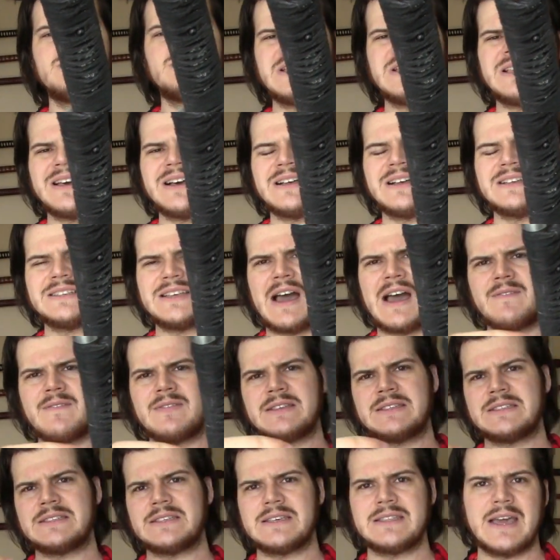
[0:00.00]
because
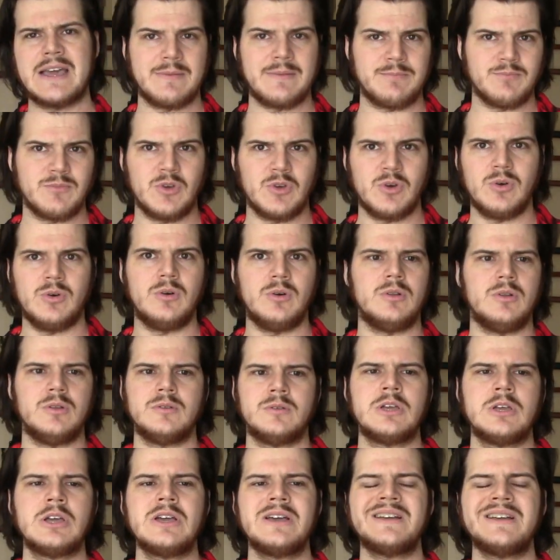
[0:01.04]
obviously that hole
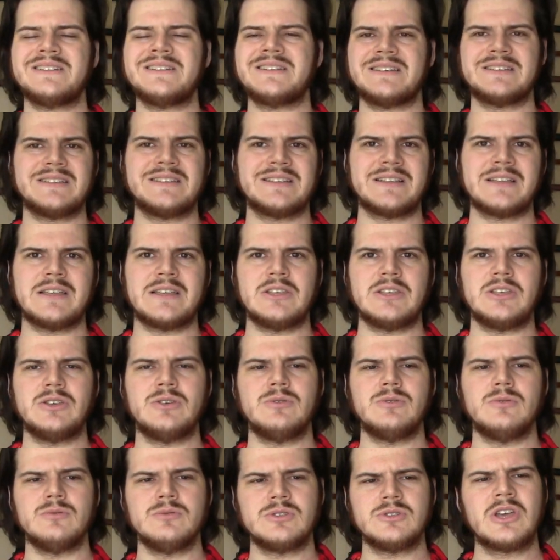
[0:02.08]
doesn't get
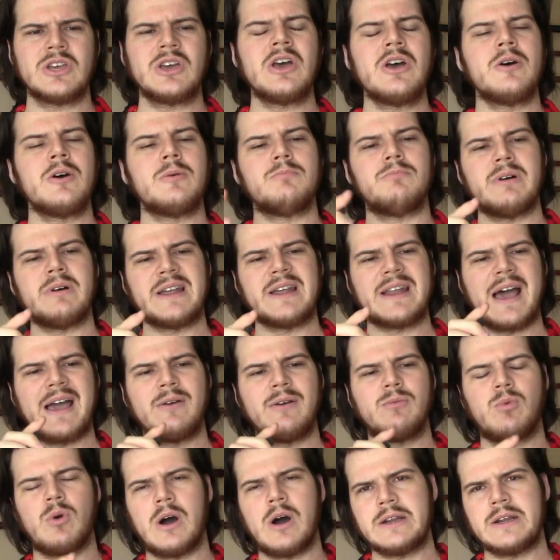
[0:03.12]
used. But
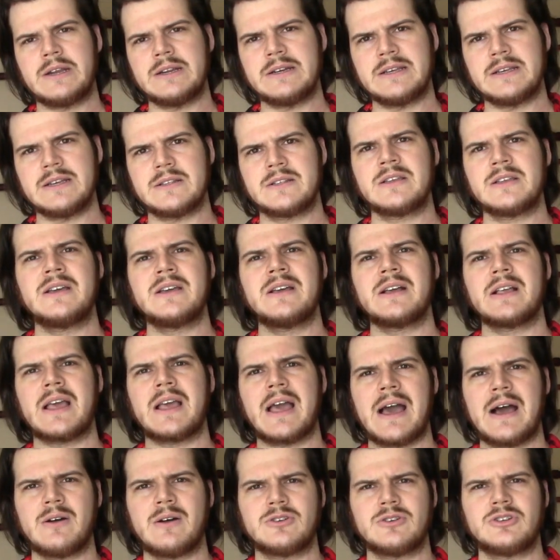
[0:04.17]
I wanted it
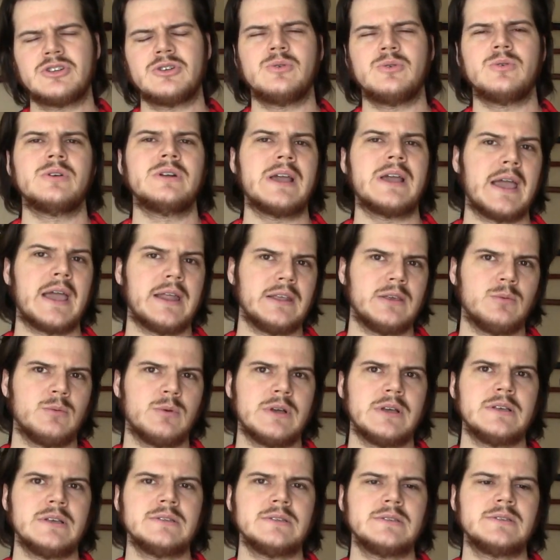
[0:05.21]
contoured
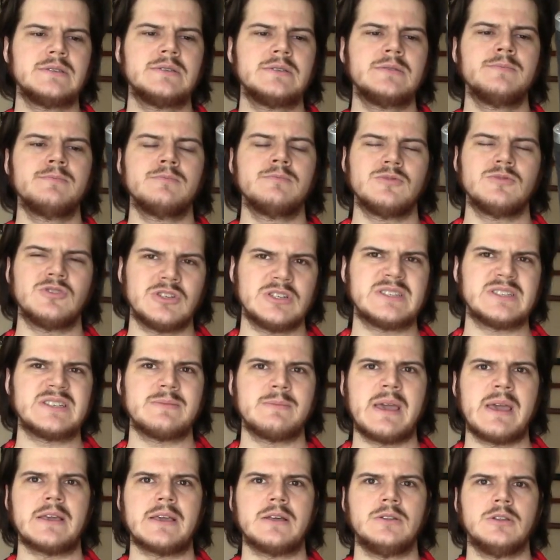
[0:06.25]
anyways just to
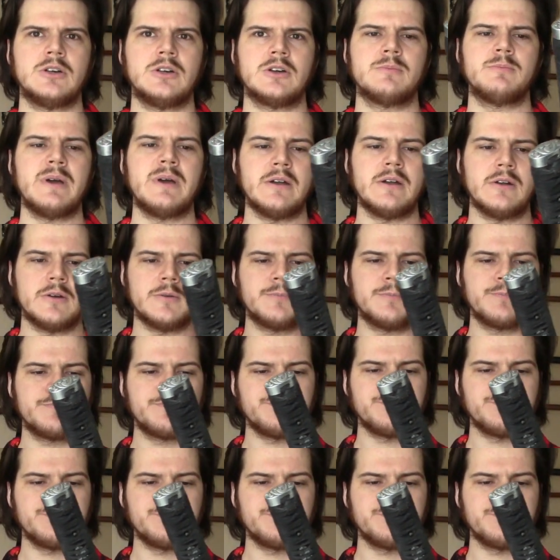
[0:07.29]
make it look better.